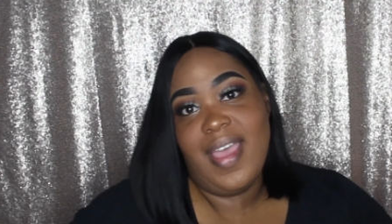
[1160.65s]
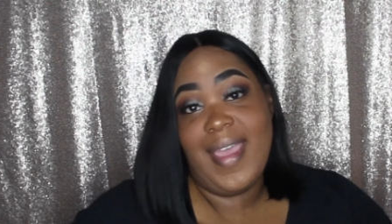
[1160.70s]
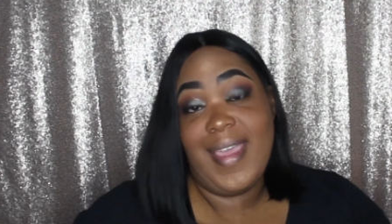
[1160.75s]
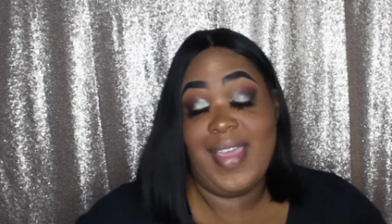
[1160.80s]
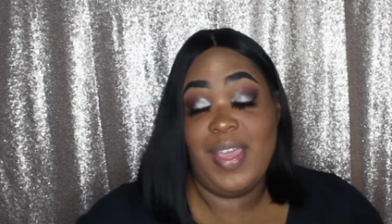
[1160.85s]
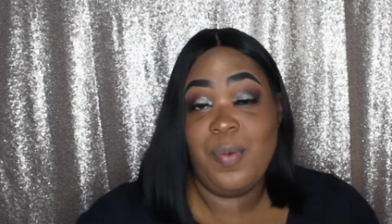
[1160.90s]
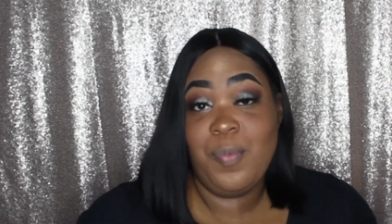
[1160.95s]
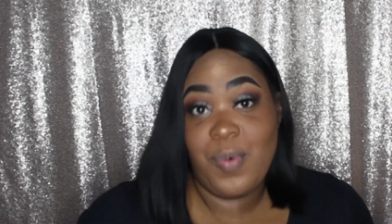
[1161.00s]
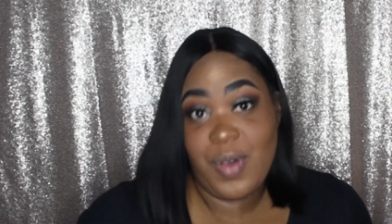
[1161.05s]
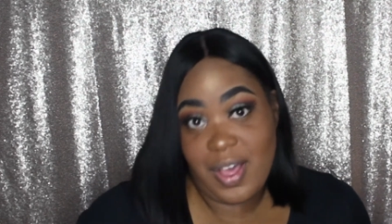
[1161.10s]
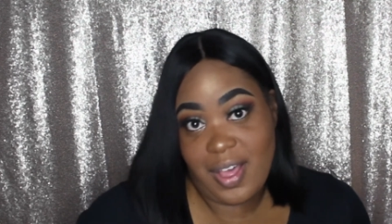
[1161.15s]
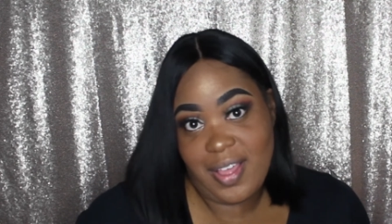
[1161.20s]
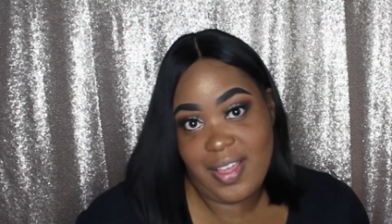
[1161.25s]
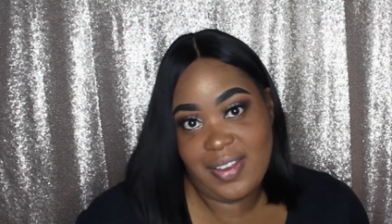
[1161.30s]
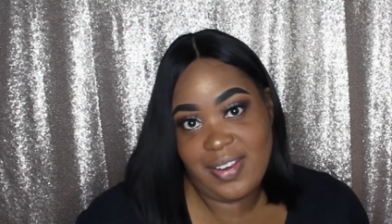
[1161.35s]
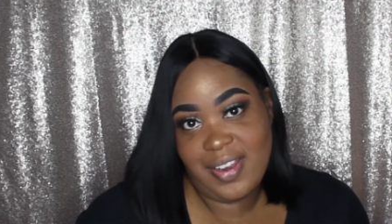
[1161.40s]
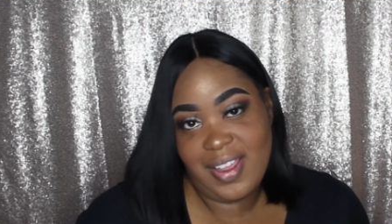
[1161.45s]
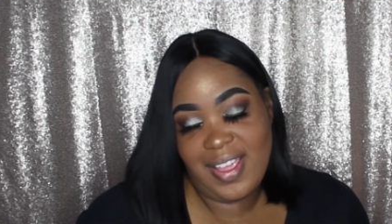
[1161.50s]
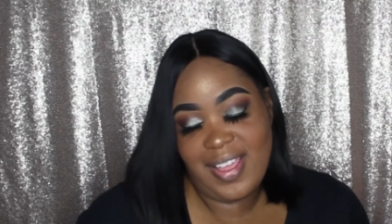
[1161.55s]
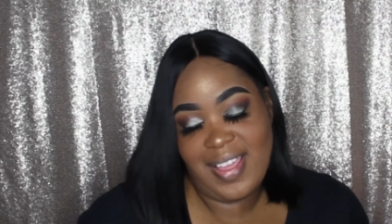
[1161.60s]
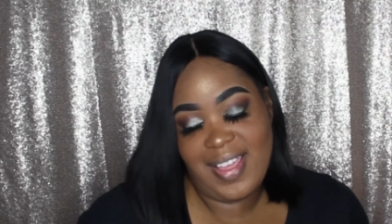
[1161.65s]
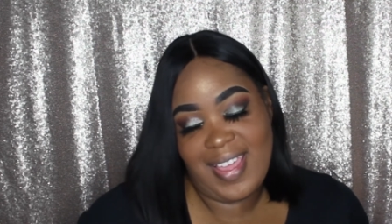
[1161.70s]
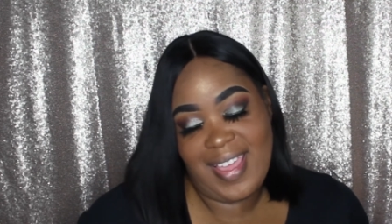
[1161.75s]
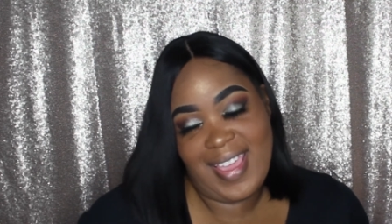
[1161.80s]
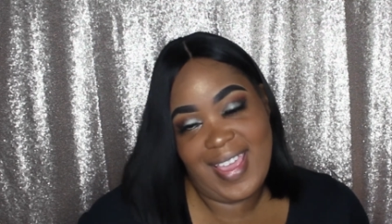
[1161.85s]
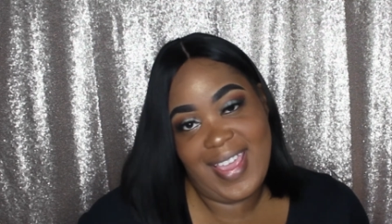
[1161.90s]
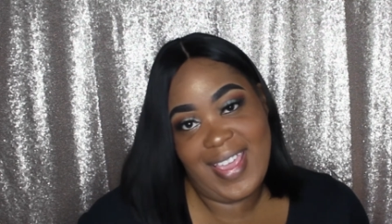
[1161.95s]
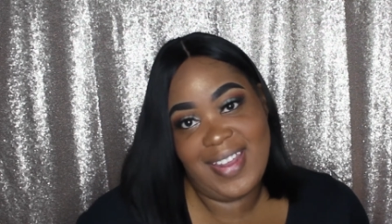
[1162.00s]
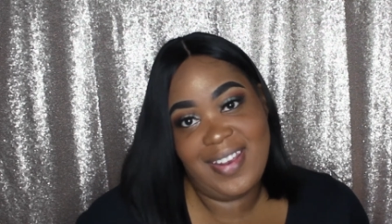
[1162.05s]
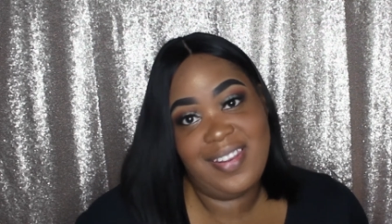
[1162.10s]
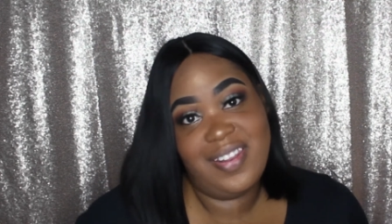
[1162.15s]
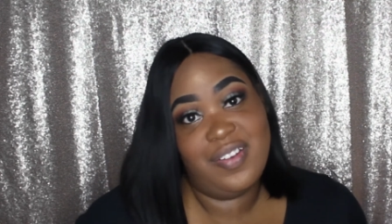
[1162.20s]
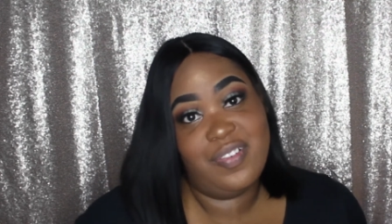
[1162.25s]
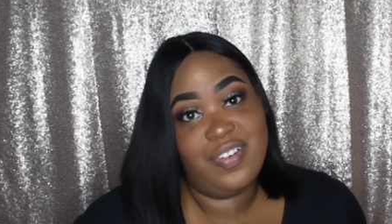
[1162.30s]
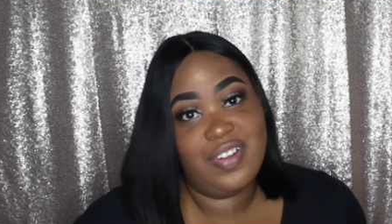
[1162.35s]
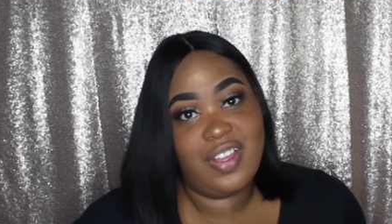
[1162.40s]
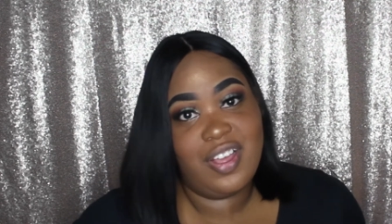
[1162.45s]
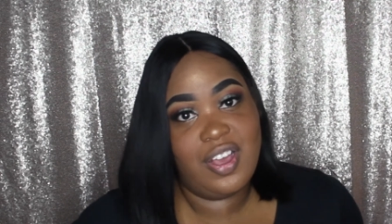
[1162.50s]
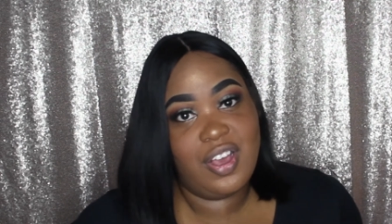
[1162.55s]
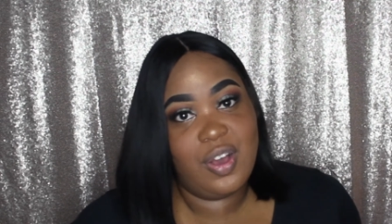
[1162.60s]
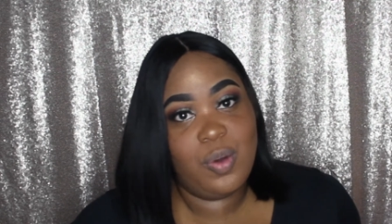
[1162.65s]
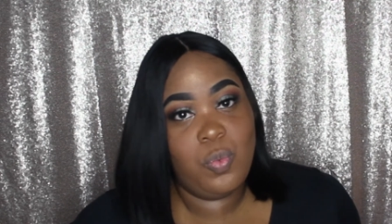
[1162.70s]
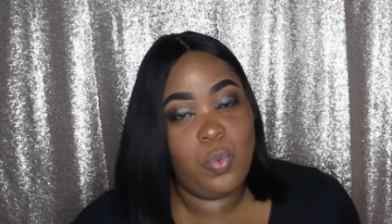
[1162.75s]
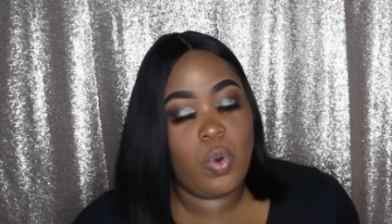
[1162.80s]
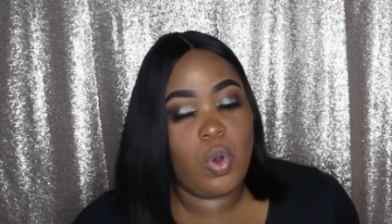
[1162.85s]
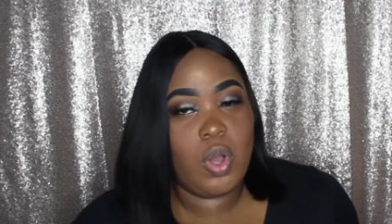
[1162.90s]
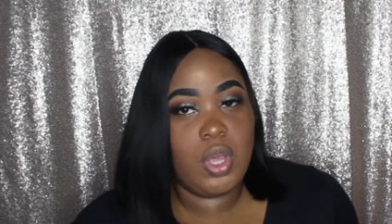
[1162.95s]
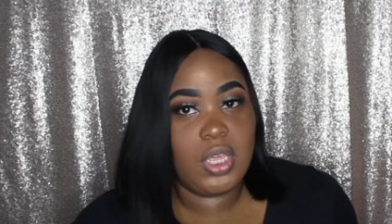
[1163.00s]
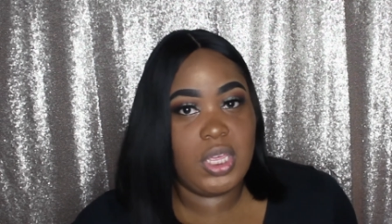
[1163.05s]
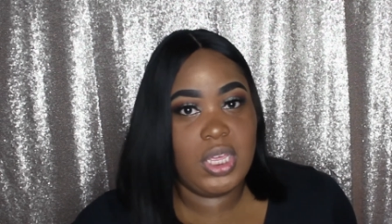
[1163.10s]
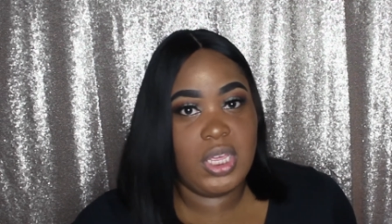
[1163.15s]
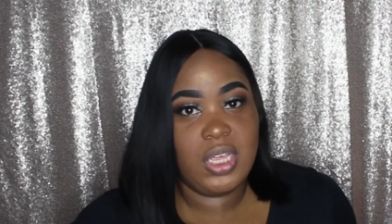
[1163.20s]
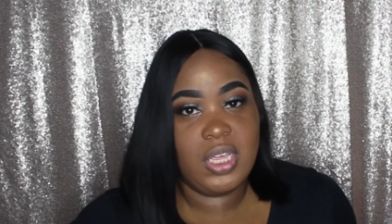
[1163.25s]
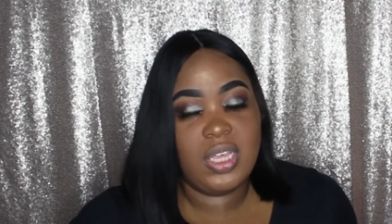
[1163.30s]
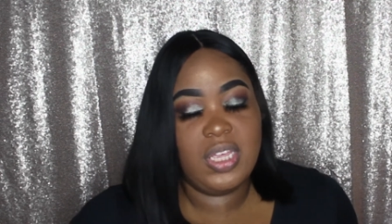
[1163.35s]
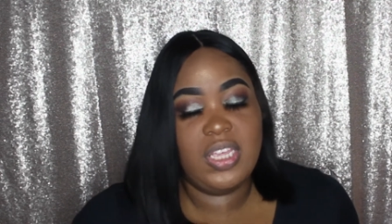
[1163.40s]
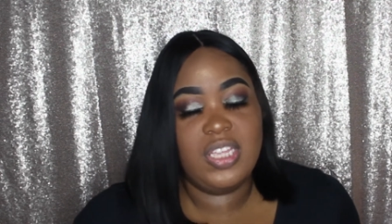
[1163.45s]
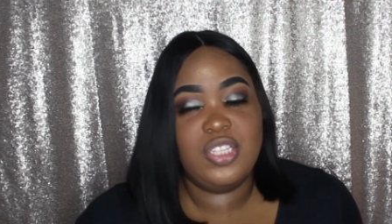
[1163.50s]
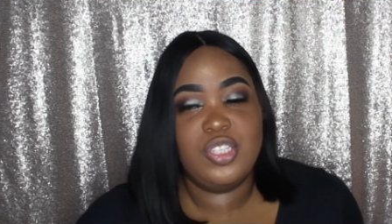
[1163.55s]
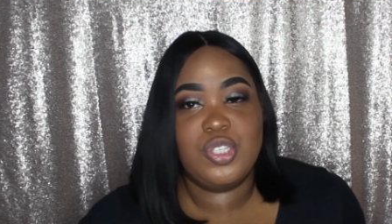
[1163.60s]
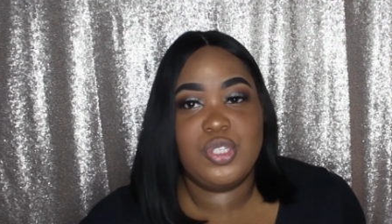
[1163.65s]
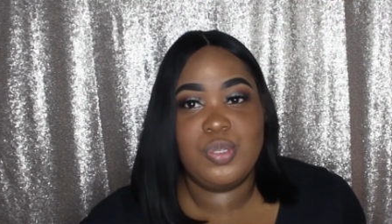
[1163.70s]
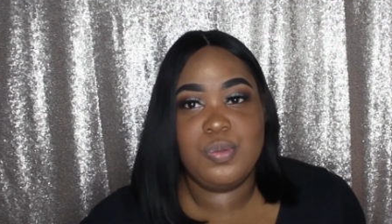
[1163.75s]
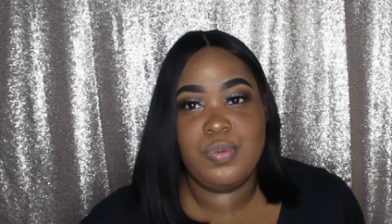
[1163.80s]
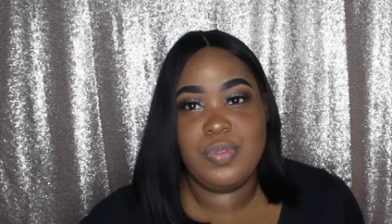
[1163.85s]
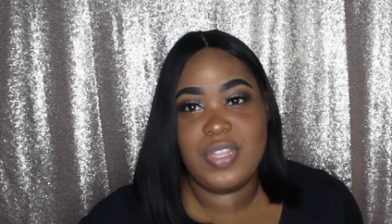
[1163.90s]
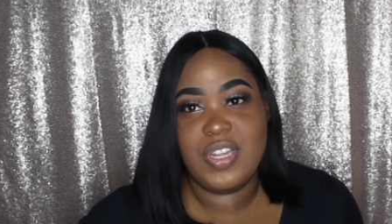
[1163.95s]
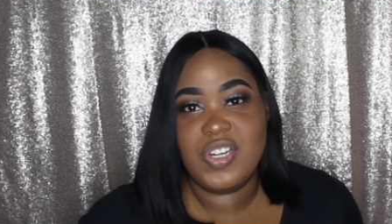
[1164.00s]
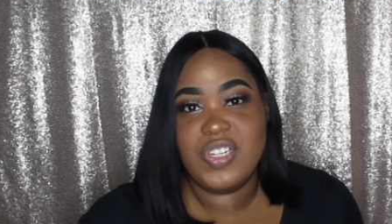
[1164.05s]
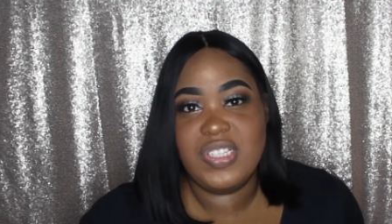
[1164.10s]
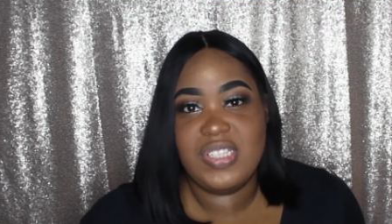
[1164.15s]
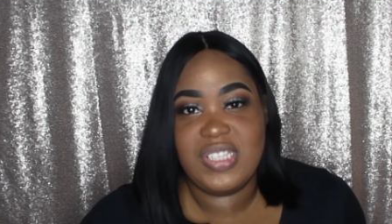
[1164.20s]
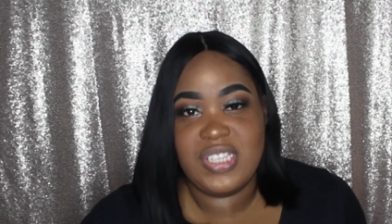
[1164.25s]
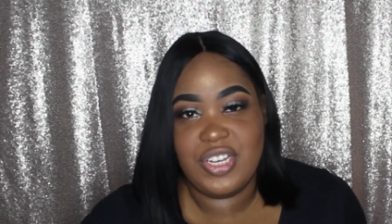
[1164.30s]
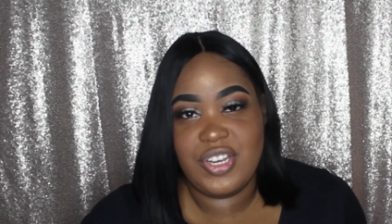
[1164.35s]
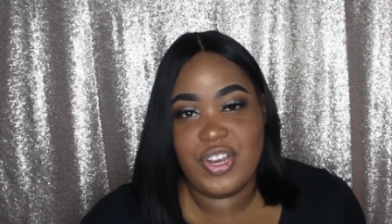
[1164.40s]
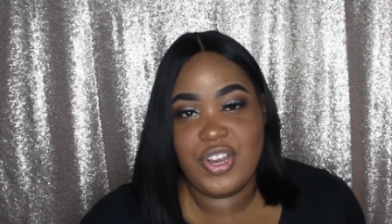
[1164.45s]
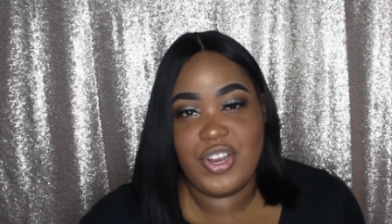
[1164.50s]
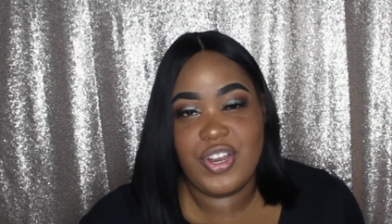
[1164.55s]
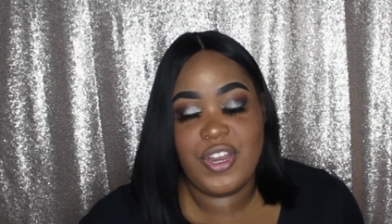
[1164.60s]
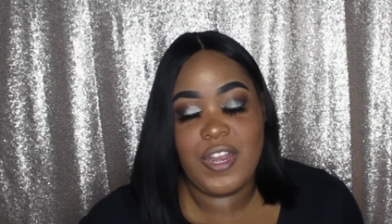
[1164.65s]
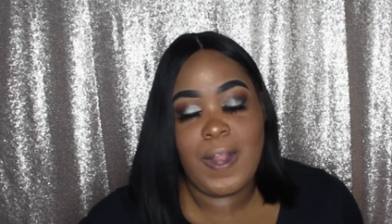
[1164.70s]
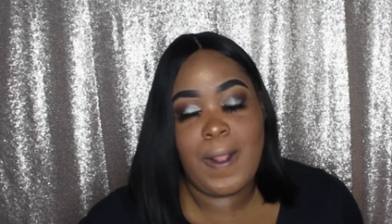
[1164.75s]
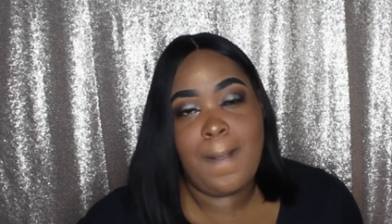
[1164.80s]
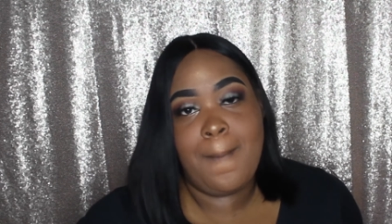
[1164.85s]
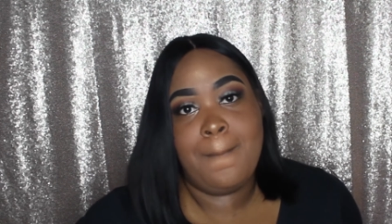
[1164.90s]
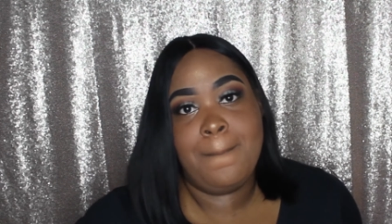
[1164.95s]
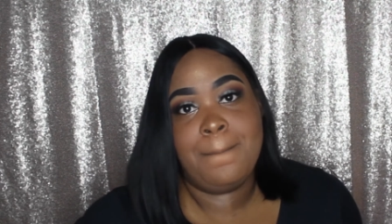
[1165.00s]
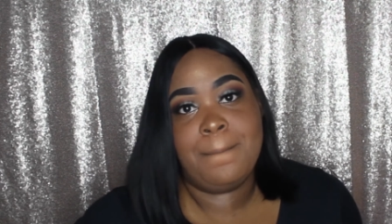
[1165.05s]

A1 and Lyrica walking into their dinner.